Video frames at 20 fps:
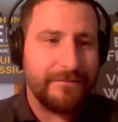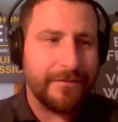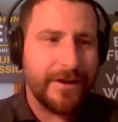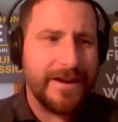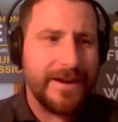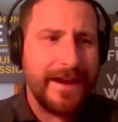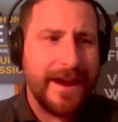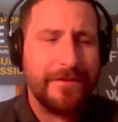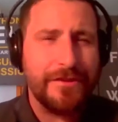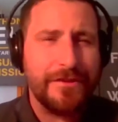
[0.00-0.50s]
And
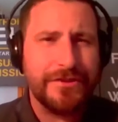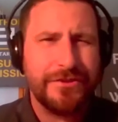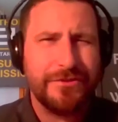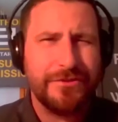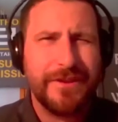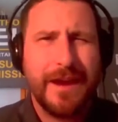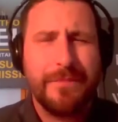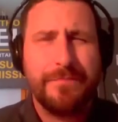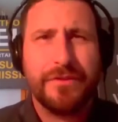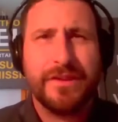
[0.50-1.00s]
right now there's
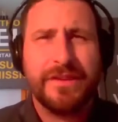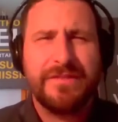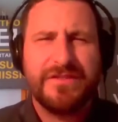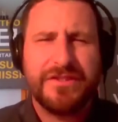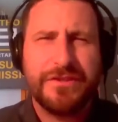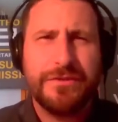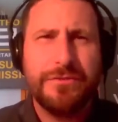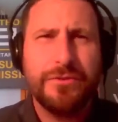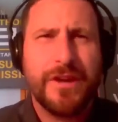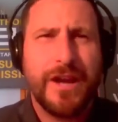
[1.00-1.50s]
only, I believe,
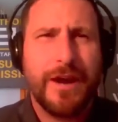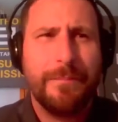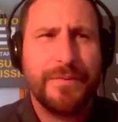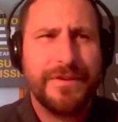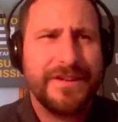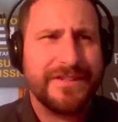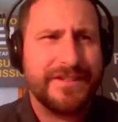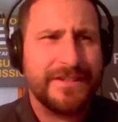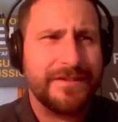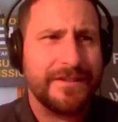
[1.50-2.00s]
2
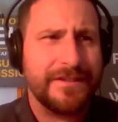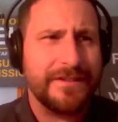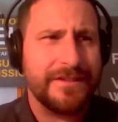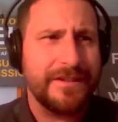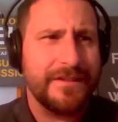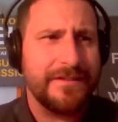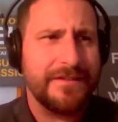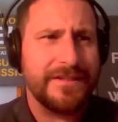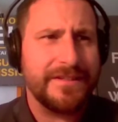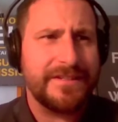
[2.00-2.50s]
companies in
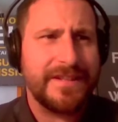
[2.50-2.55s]
the